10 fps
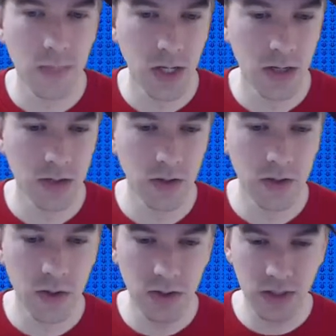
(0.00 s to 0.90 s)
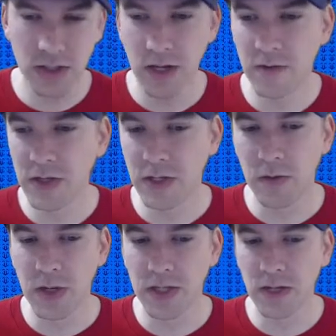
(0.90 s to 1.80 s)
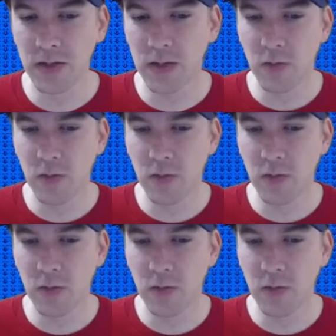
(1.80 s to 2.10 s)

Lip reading: So it's kind of easy to make sounds.